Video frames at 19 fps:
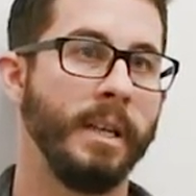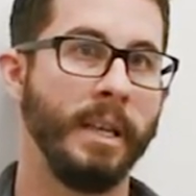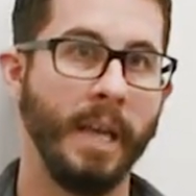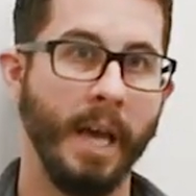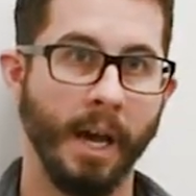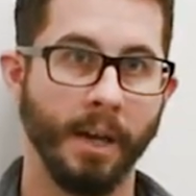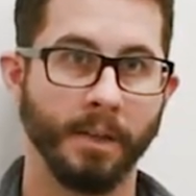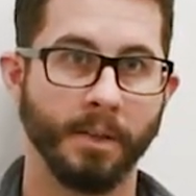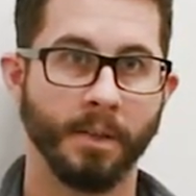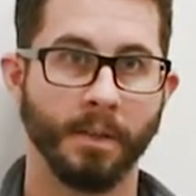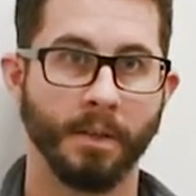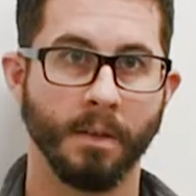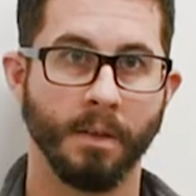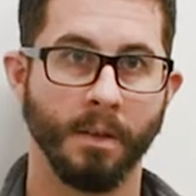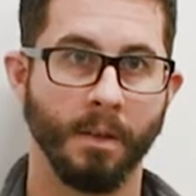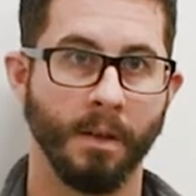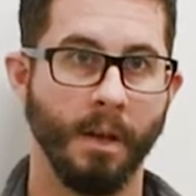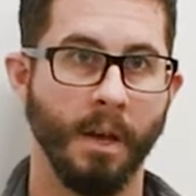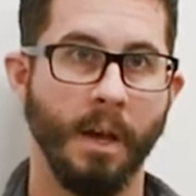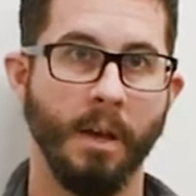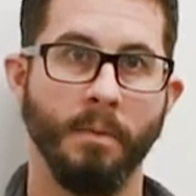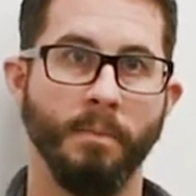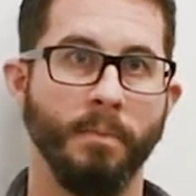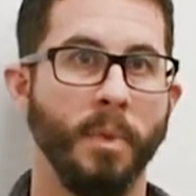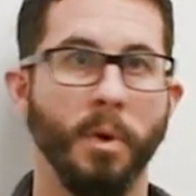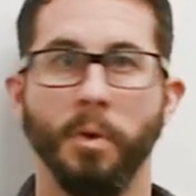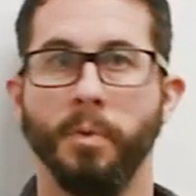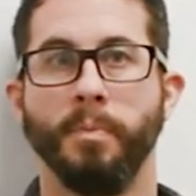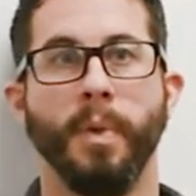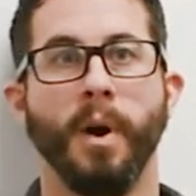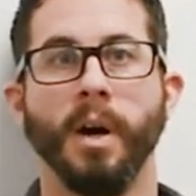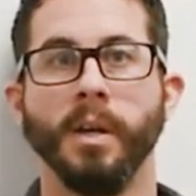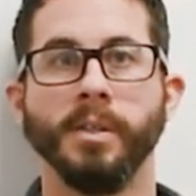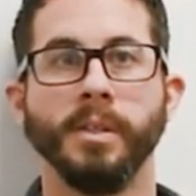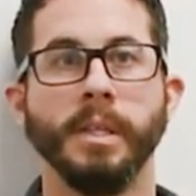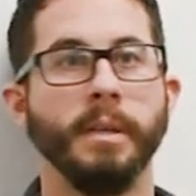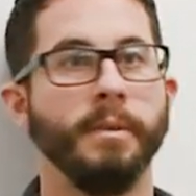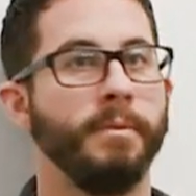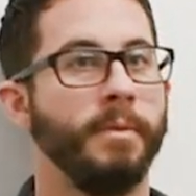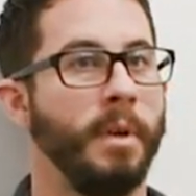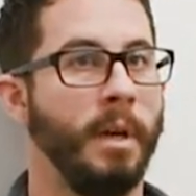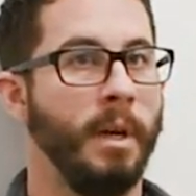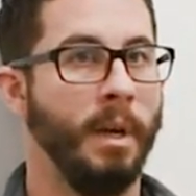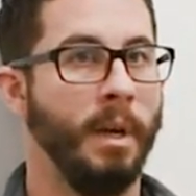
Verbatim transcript: and yes, and both positive.